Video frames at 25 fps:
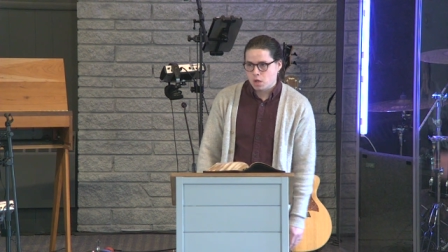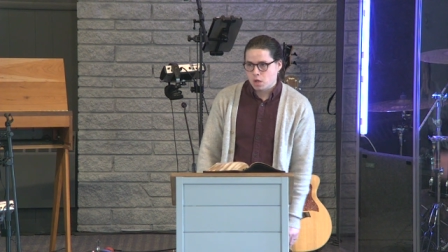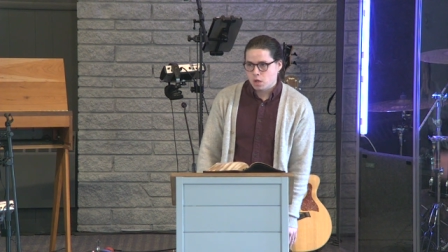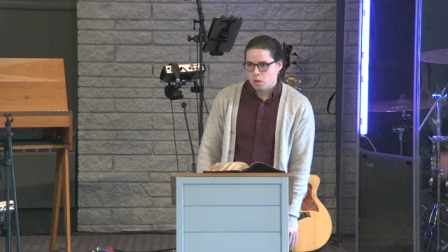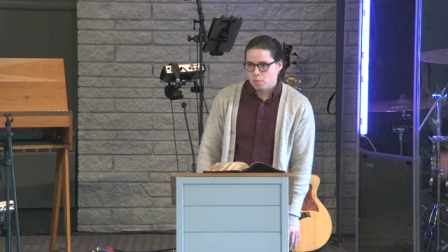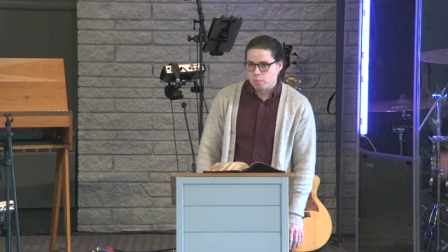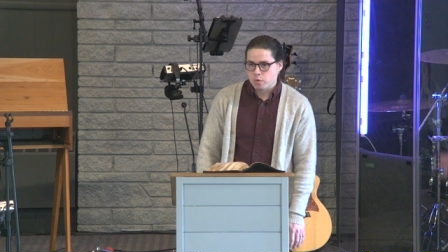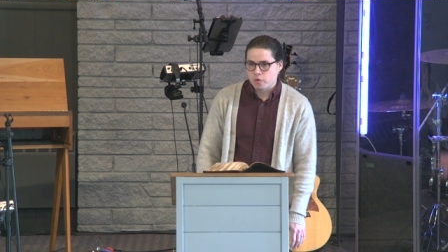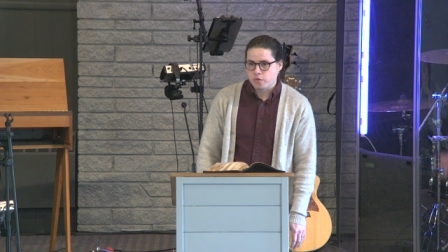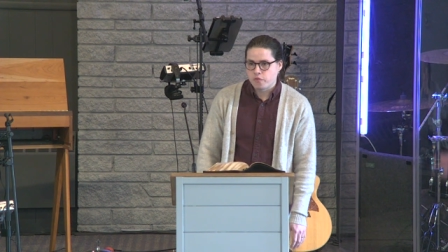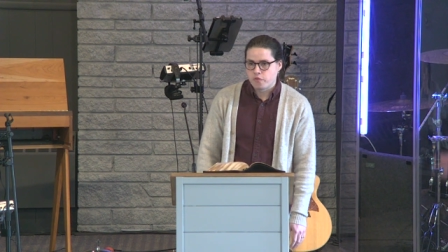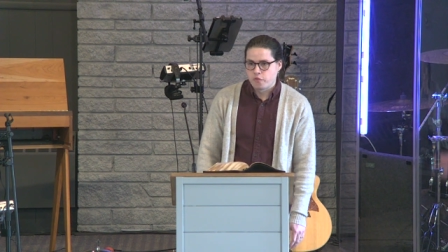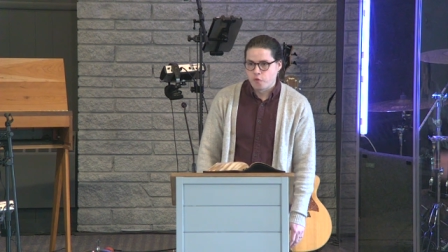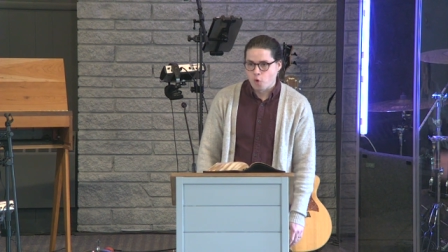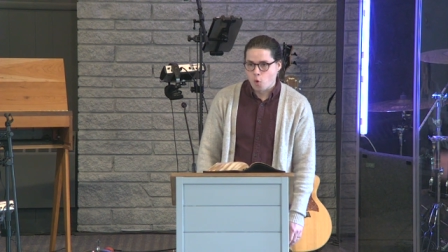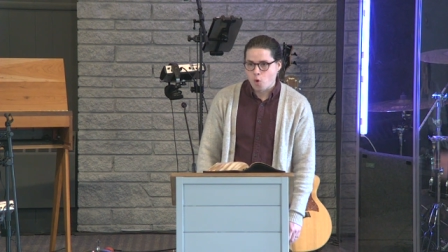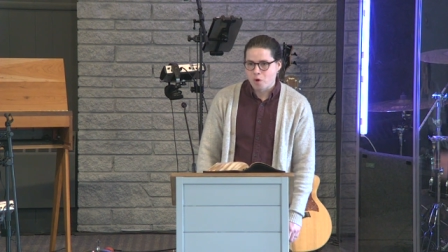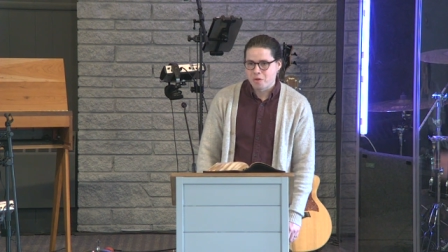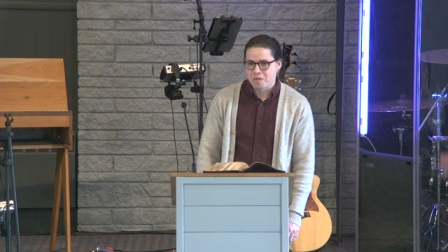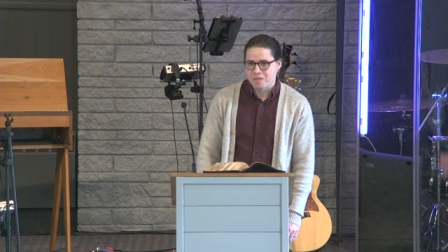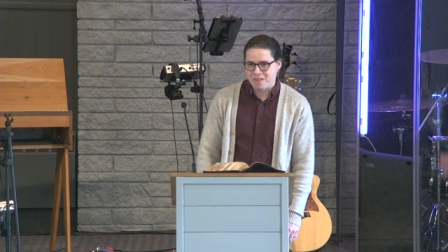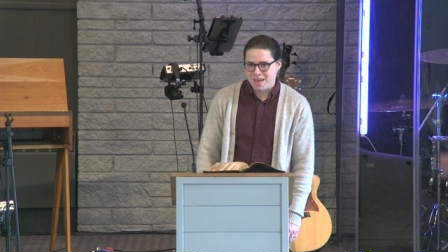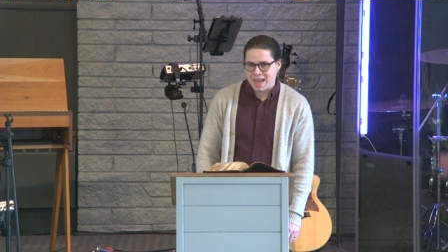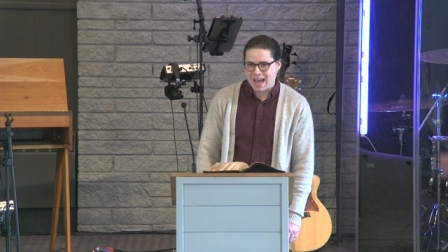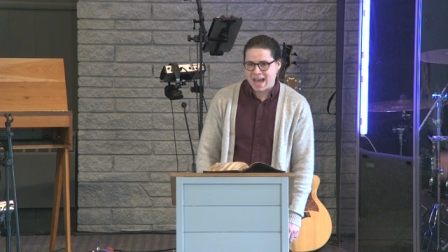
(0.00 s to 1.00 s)
before
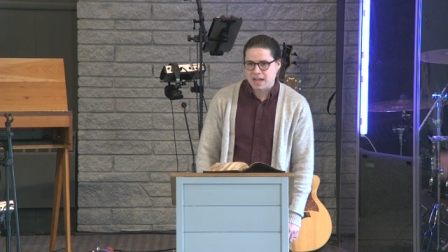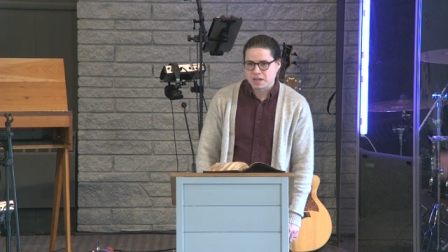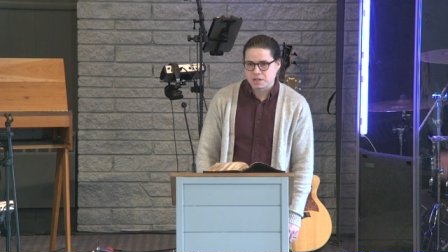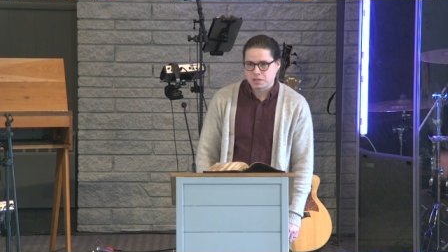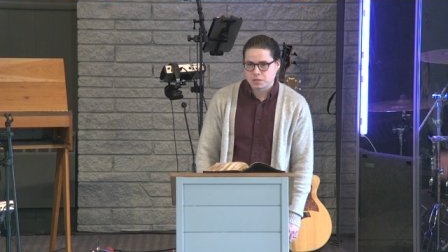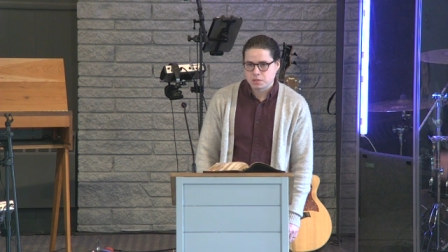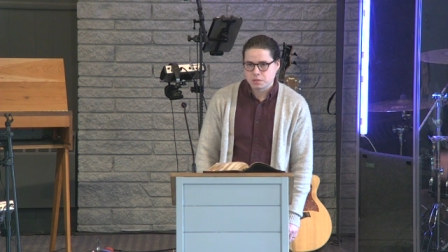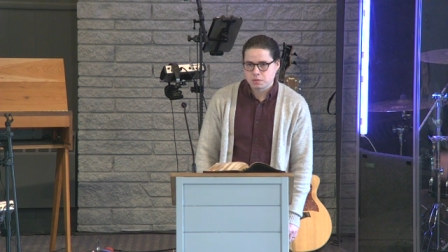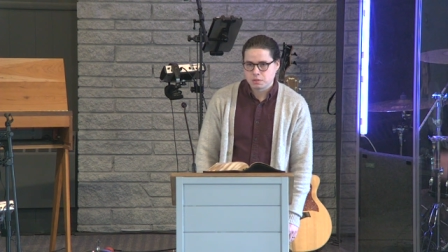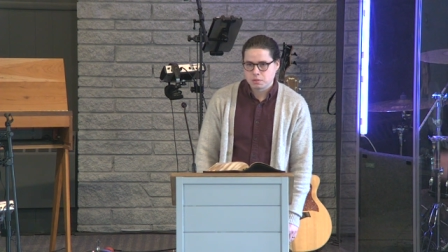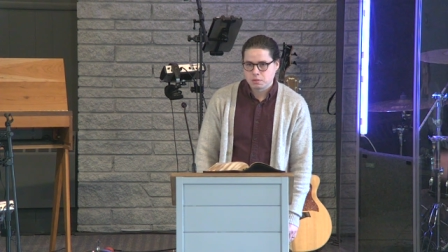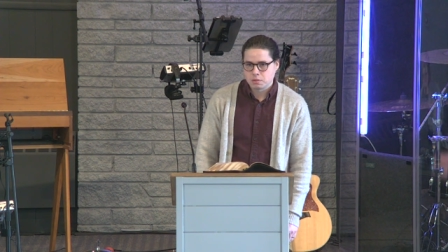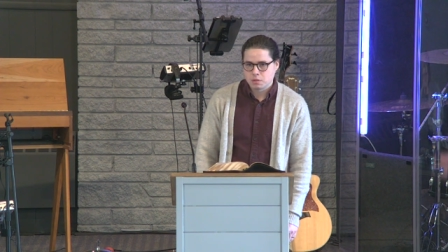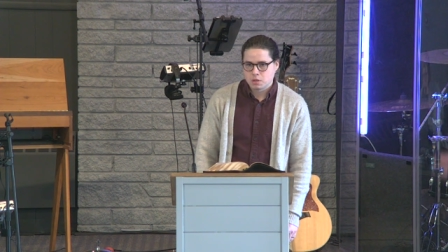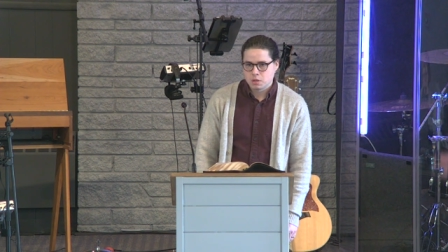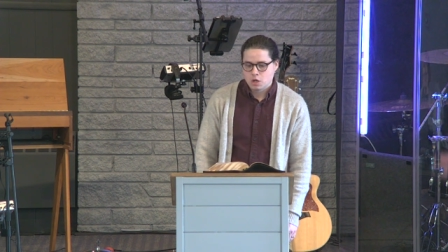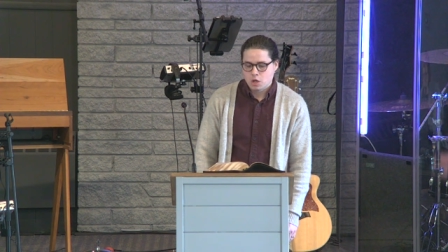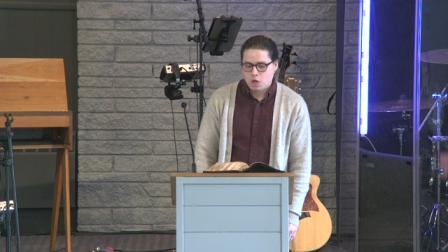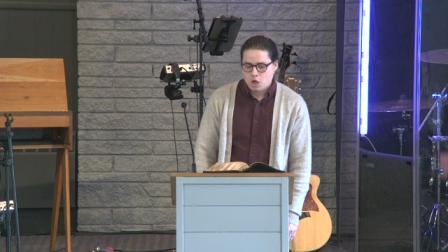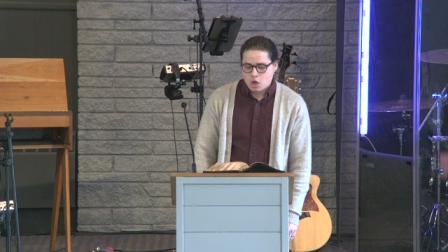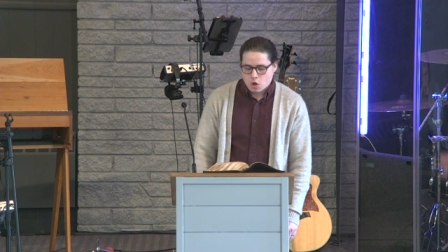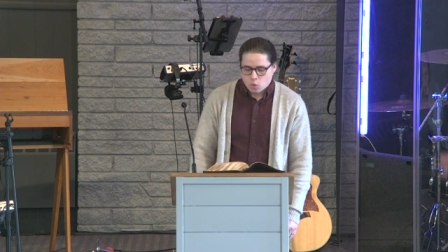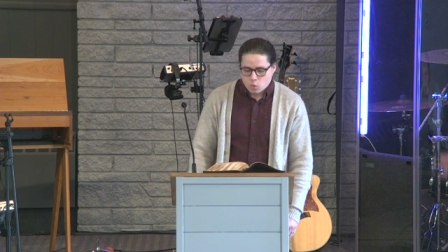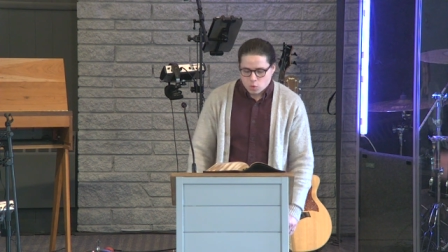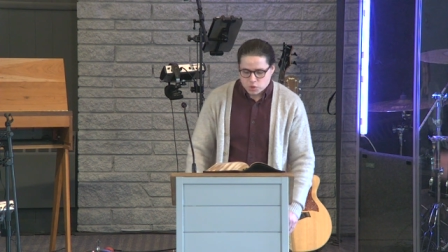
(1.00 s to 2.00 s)
that,
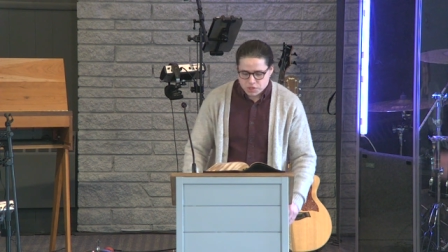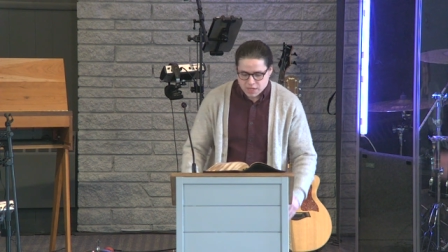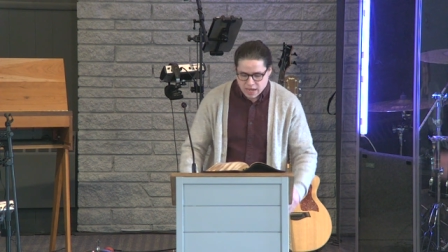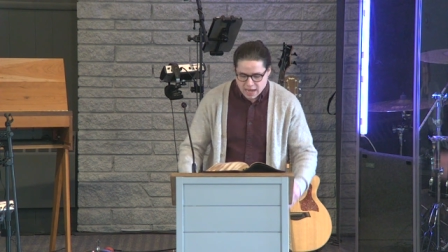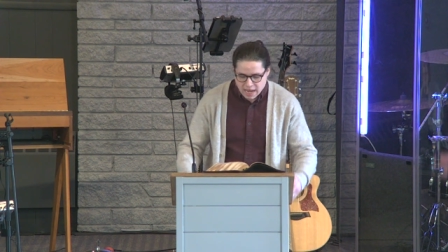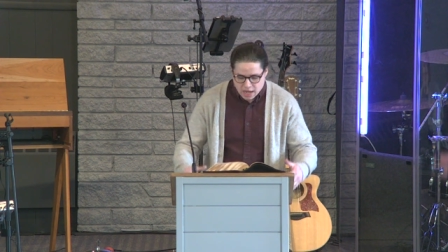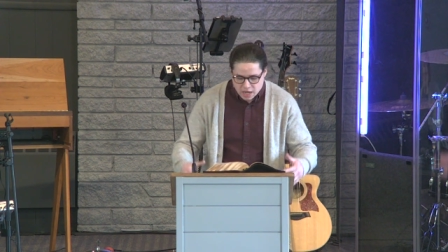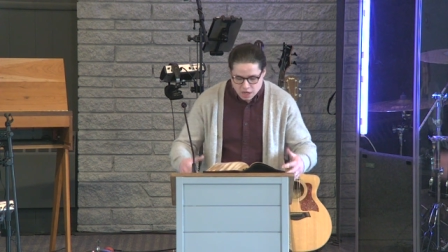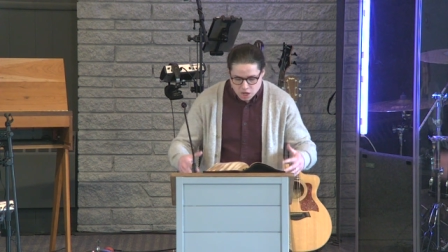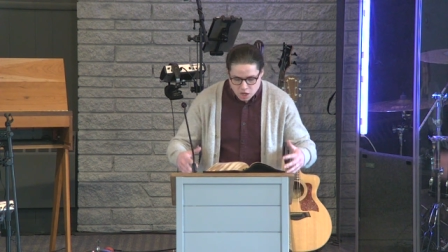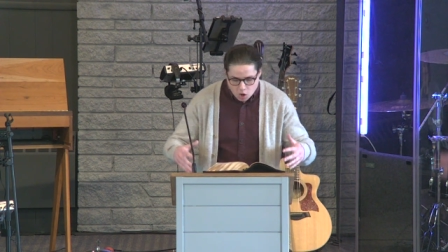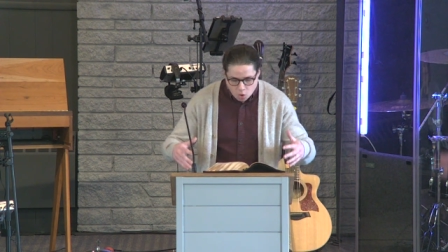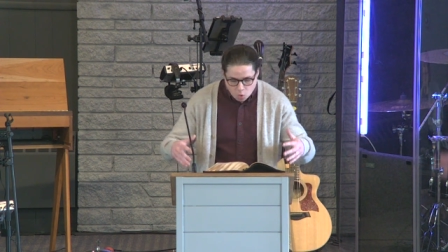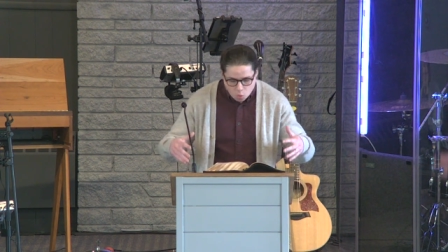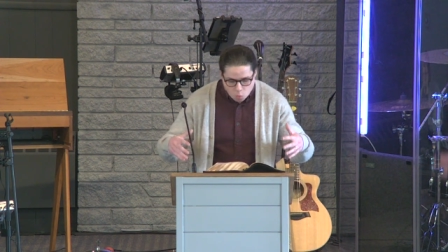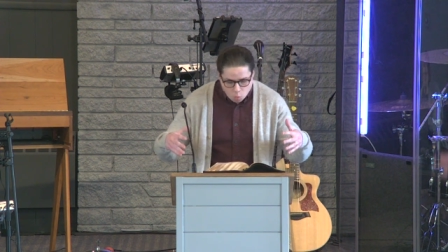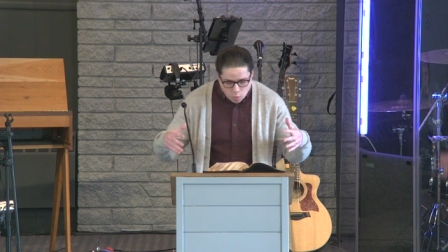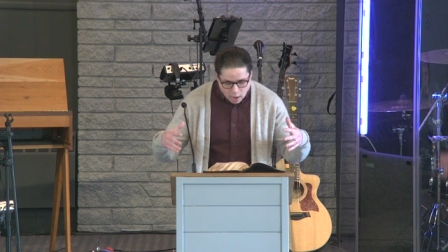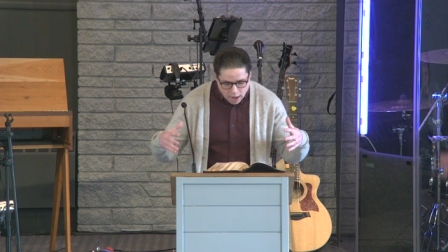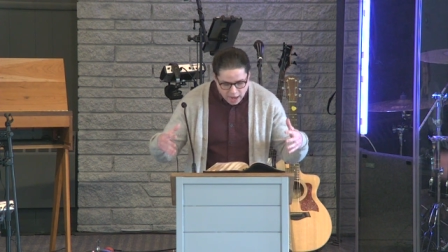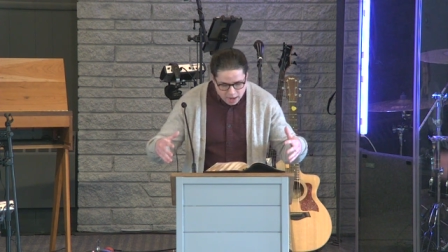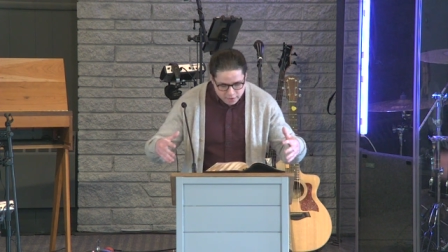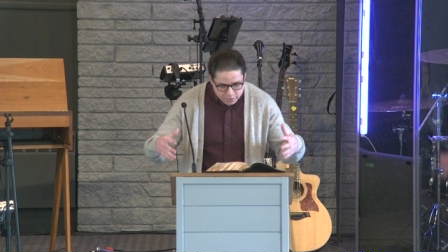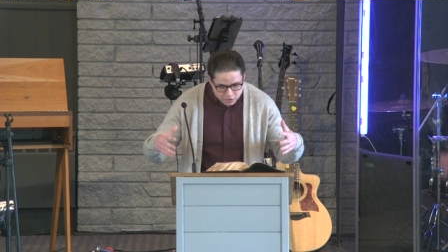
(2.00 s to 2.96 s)
was a way of